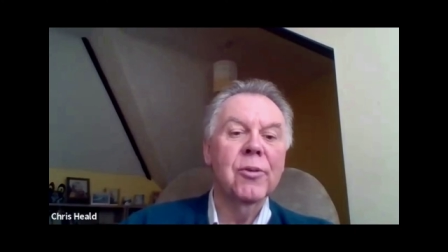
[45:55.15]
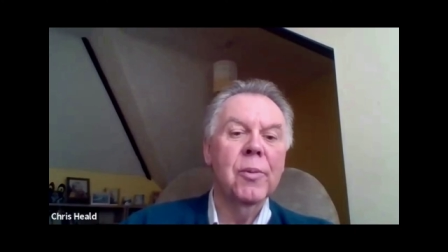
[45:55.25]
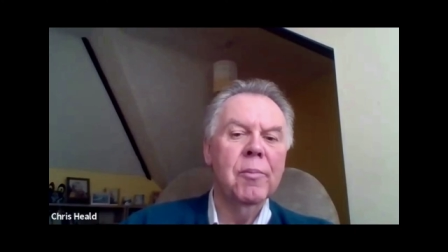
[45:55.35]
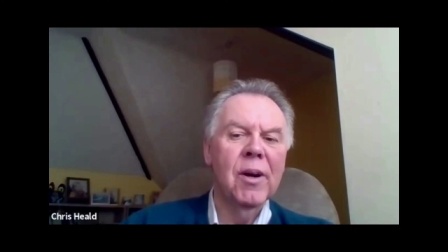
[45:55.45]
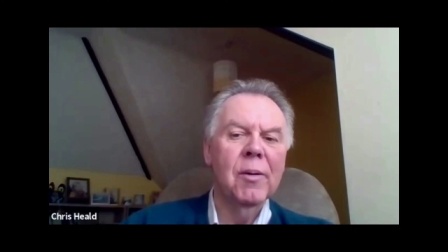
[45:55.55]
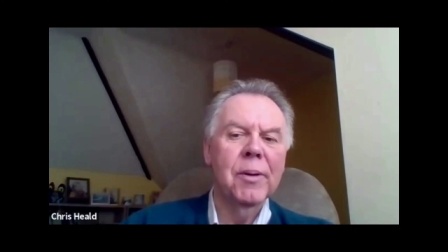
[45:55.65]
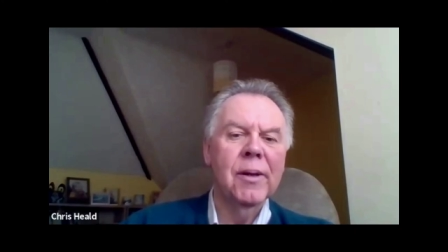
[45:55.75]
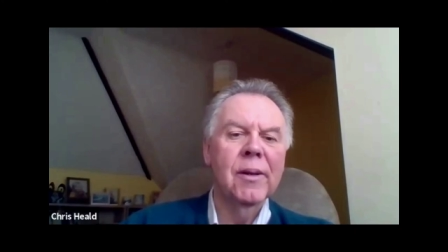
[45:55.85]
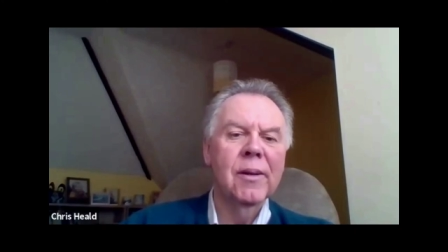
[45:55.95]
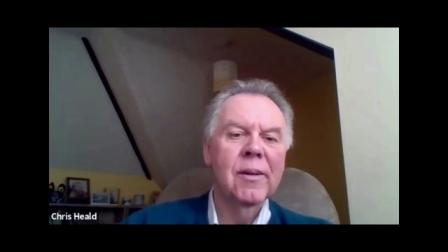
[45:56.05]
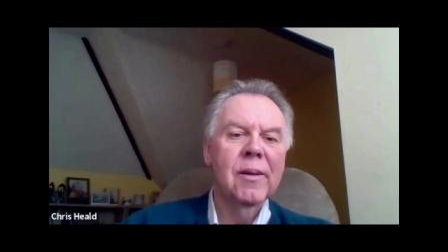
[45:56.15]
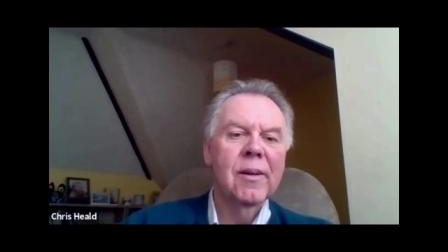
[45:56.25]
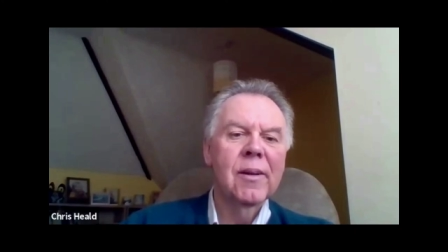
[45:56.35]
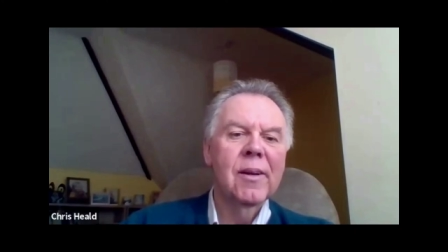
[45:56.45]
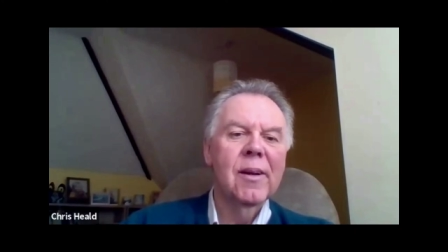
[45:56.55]
as we might be.
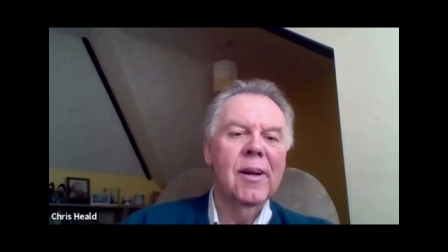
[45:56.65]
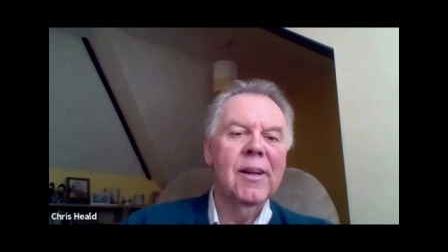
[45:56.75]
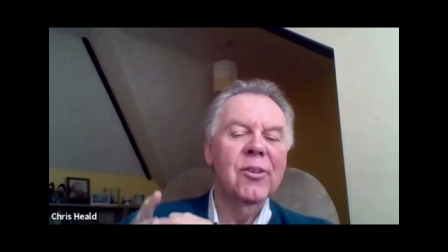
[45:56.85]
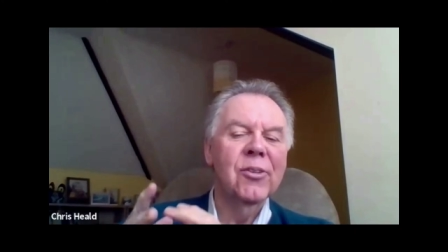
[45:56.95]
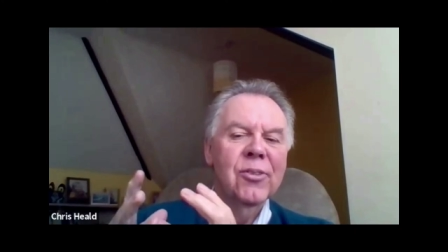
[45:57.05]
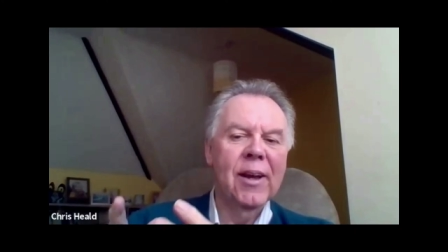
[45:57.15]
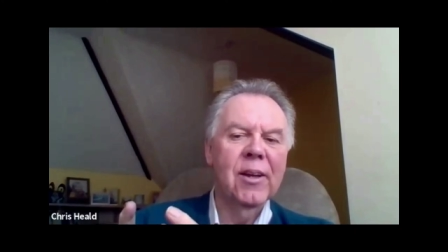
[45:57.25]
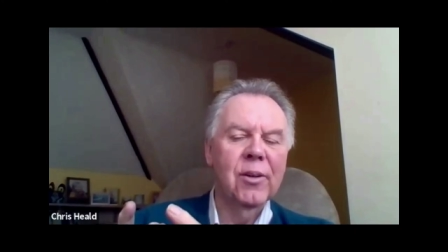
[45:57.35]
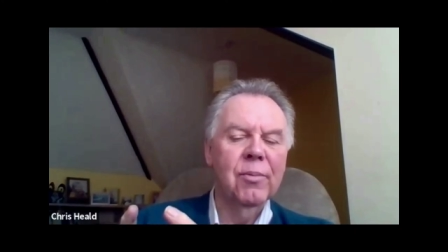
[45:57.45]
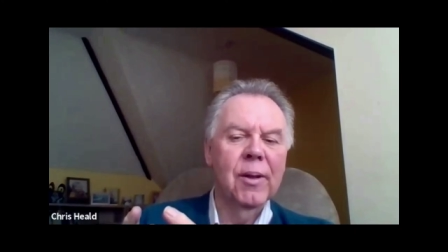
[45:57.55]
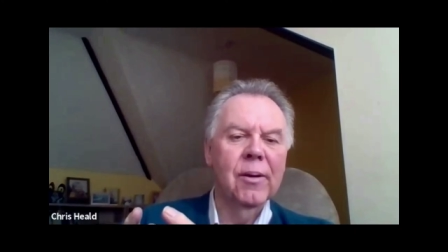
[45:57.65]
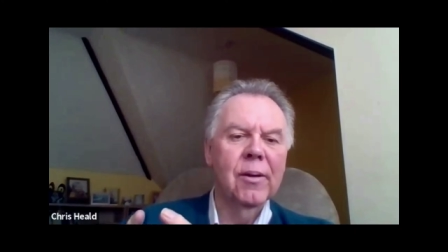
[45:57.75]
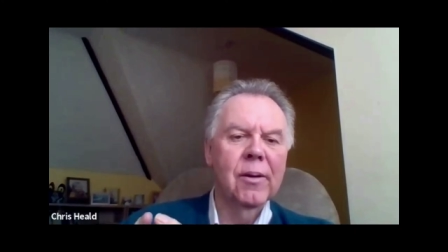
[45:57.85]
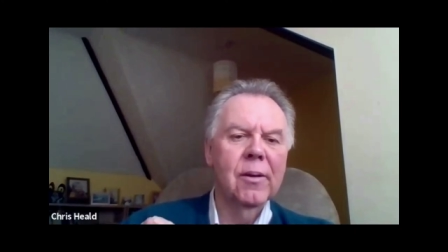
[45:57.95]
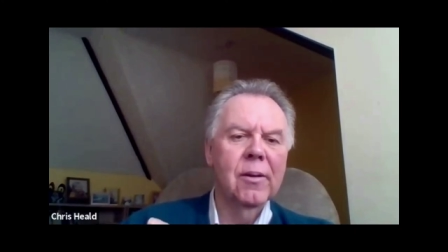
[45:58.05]
And in the second, that,
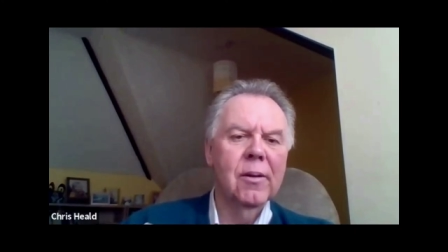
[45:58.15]
that,